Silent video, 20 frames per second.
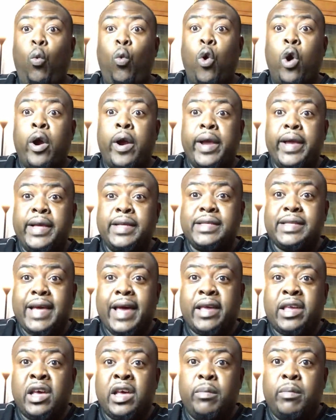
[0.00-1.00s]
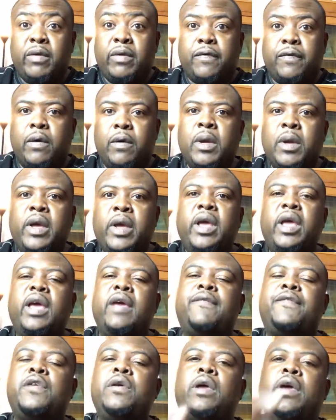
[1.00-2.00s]
Where is that coming from?
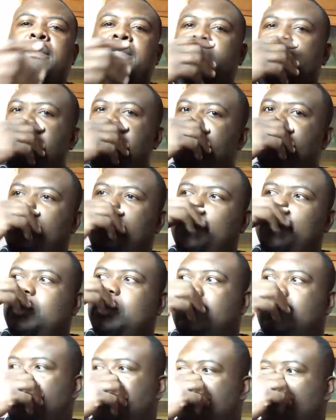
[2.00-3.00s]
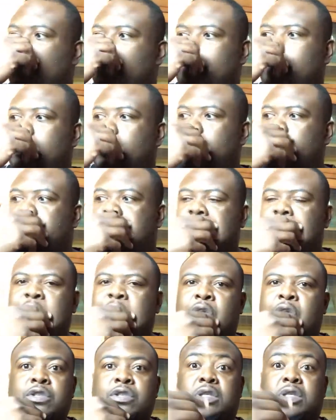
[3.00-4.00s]
If some
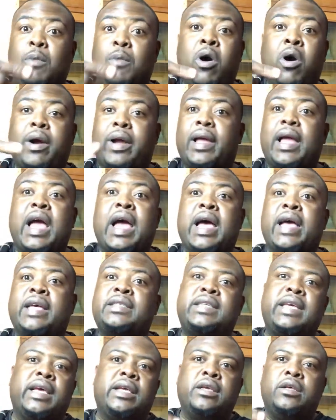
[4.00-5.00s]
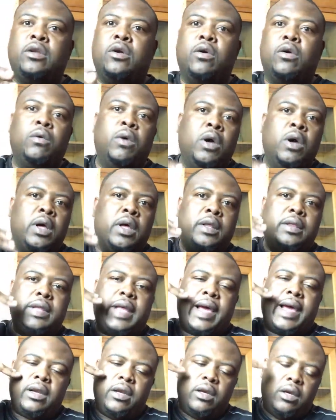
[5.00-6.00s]
of you smart guys that
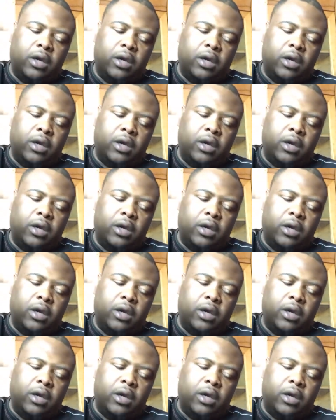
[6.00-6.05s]
that